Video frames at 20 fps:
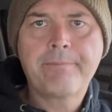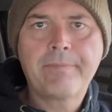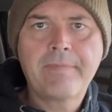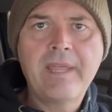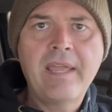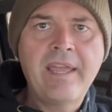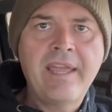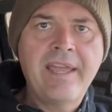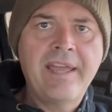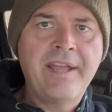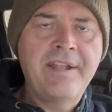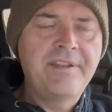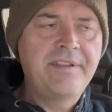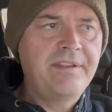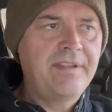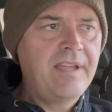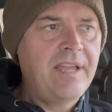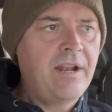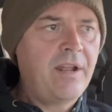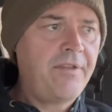
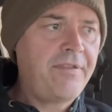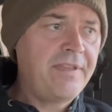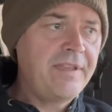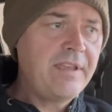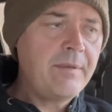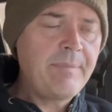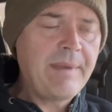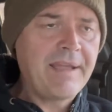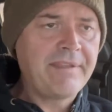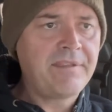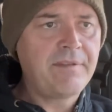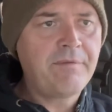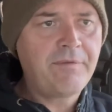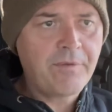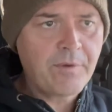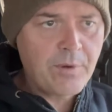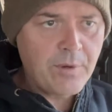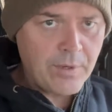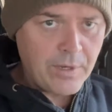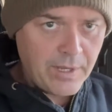And I'll think about them
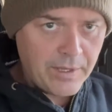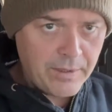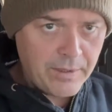for